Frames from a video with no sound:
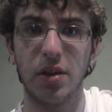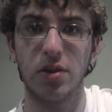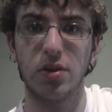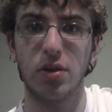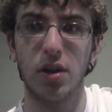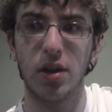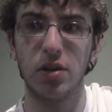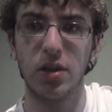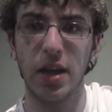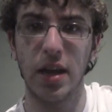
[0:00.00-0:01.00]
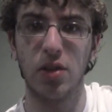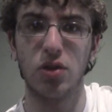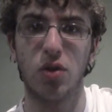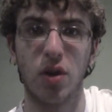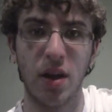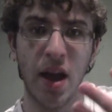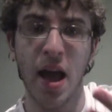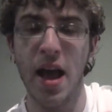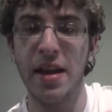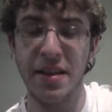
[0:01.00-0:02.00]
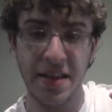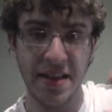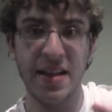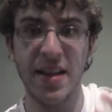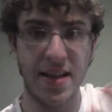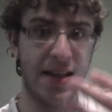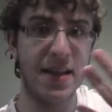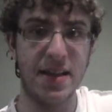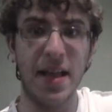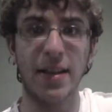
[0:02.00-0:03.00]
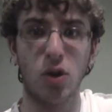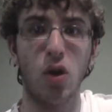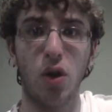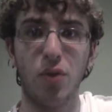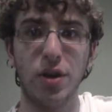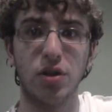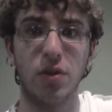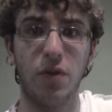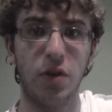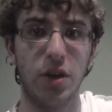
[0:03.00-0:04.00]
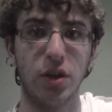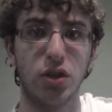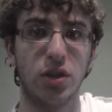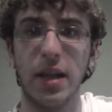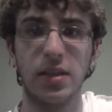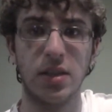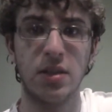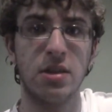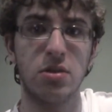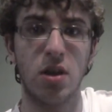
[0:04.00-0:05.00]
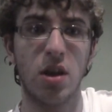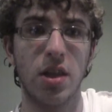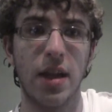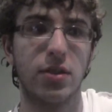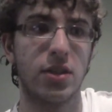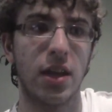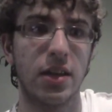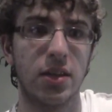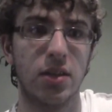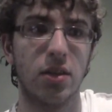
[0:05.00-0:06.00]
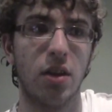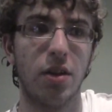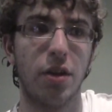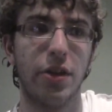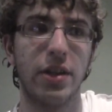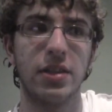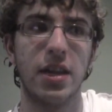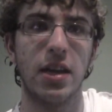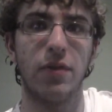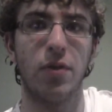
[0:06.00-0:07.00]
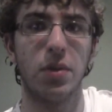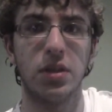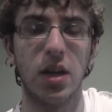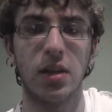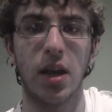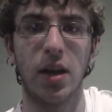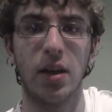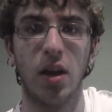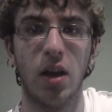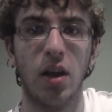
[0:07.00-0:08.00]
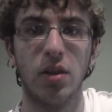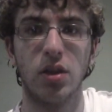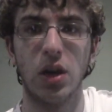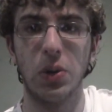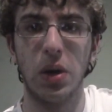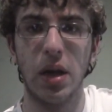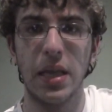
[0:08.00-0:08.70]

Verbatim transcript: uh, talking to the Ankylozord, and that's all original footage. That's none of that's like none of that's taken from the Sentai. So